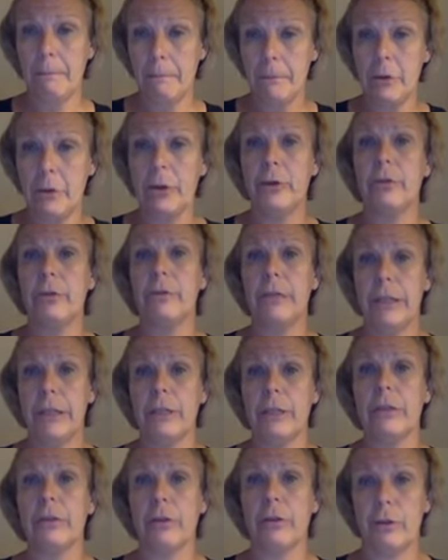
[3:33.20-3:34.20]
do
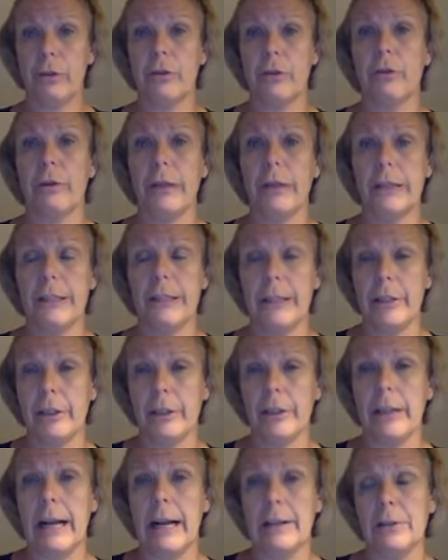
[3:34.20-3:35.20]
digital stories in your
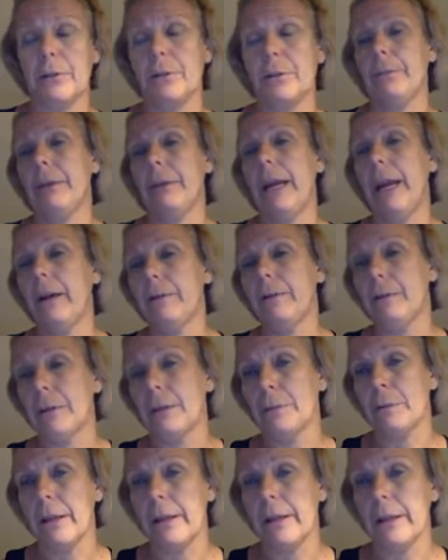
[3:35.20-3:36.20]
classroom. Kate
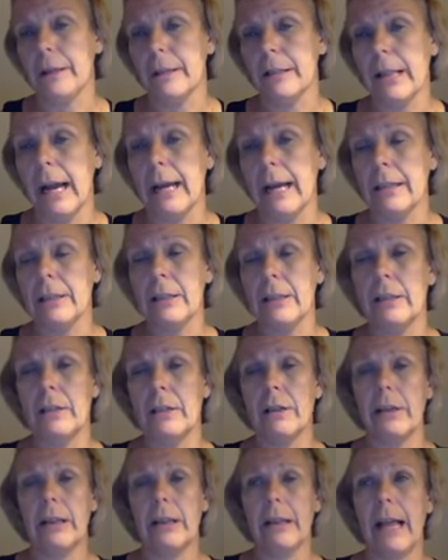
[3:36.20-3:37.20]
was with us
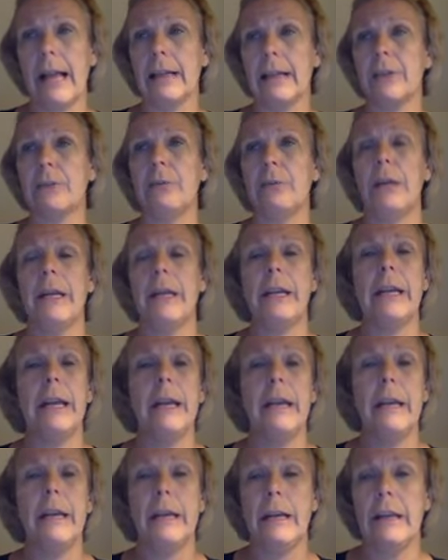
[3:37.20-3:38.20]
last week.
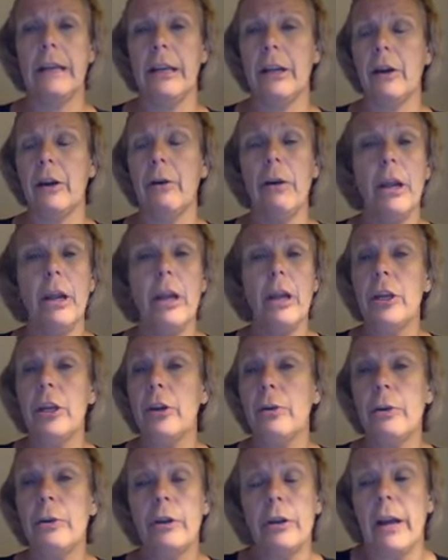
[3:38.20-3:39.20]

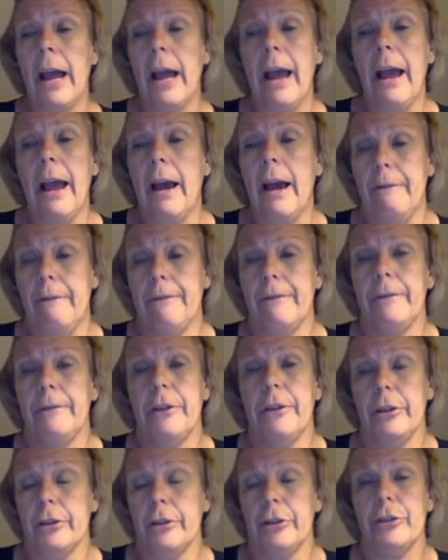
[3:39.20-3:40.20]
You could have
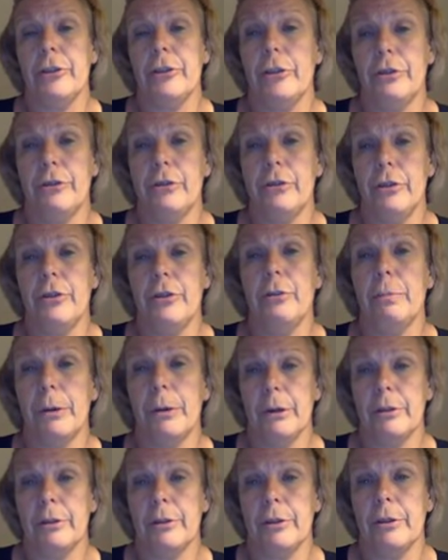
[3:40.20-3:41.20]
your students do
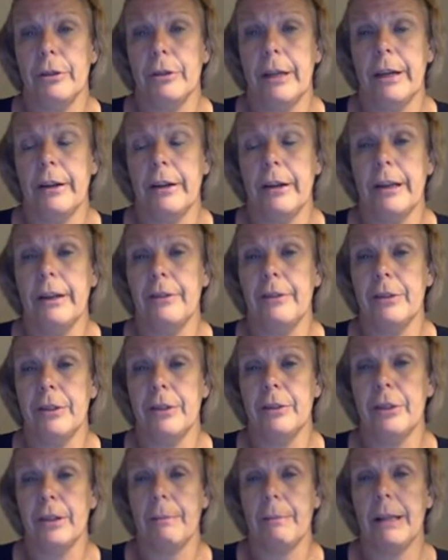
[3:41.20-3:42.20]
personal narratives
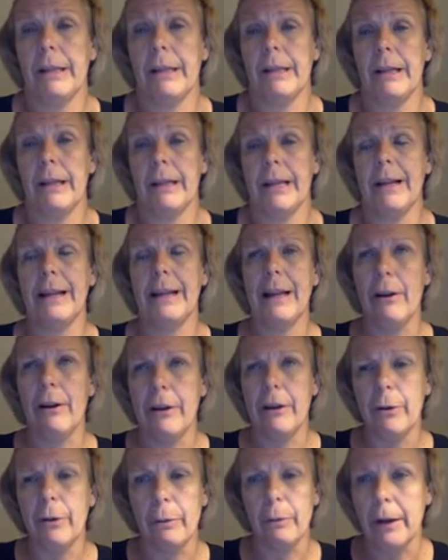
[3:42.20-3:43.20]
or something like that. Now
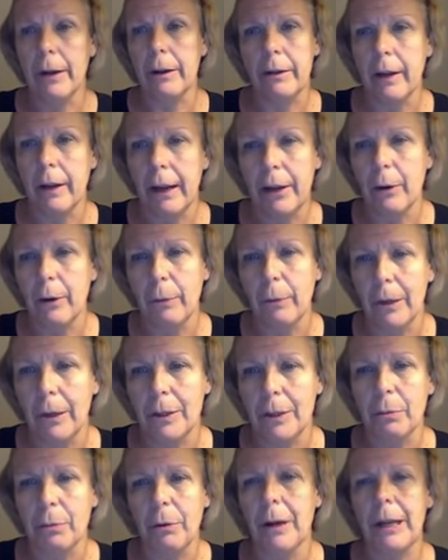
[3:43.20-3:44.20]
I don't
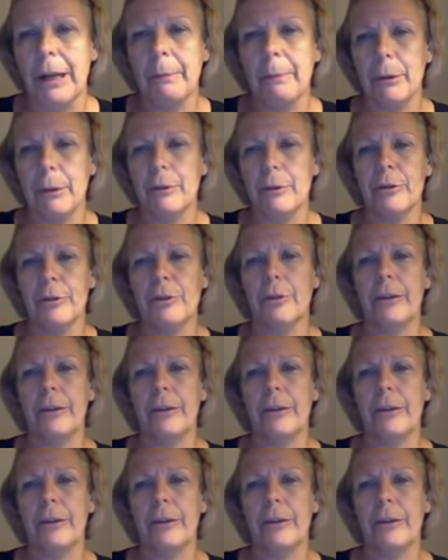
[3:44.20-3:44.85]
want 20 personal